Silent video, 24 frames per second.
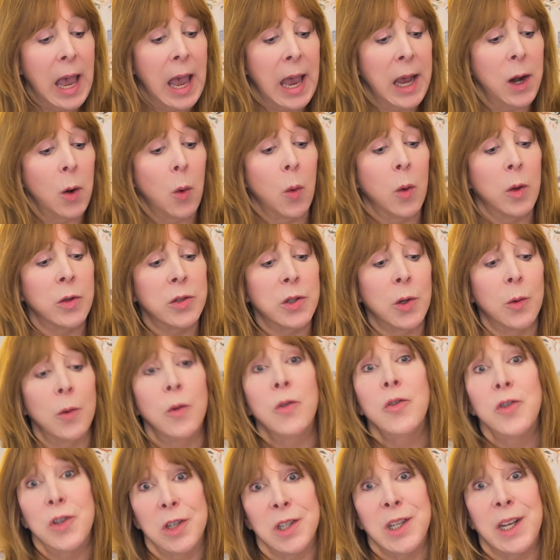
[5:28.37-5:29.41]
and also
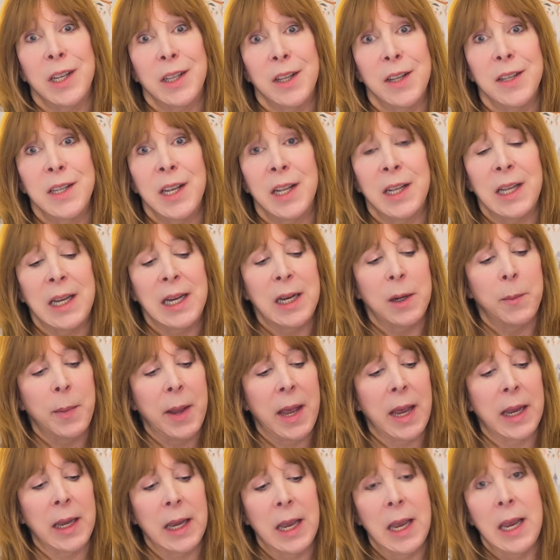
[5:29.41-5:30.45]
just like the 10-liter
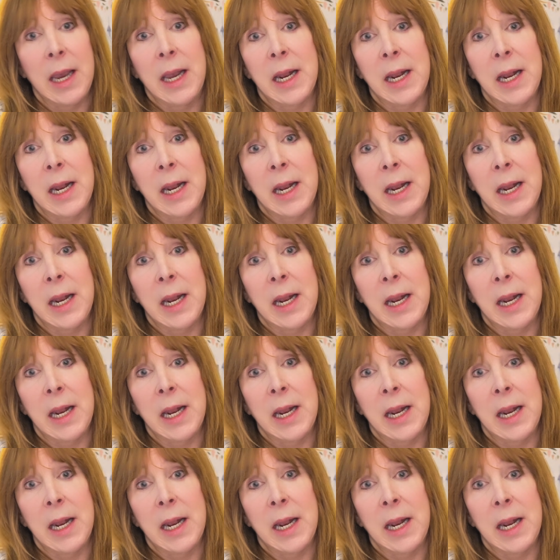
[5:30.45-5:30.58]
bag,